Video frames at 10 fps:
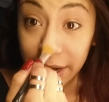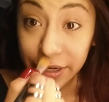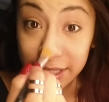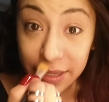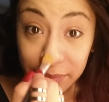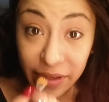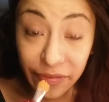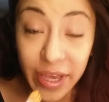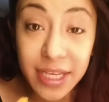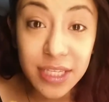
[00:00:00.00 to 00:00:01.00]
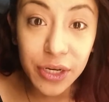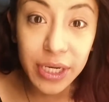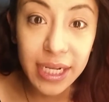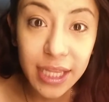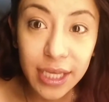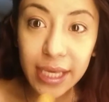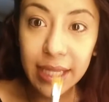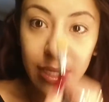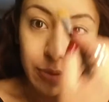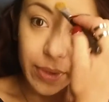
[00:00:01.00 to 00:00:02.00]
areas of my face are already looking
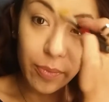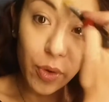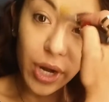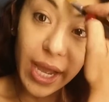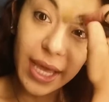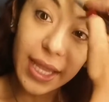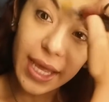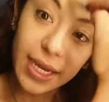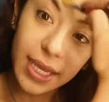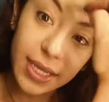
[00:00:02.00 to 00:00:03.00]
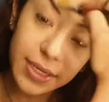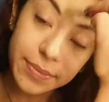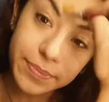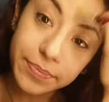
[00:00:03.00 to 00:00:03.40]
a little bit more highlighted.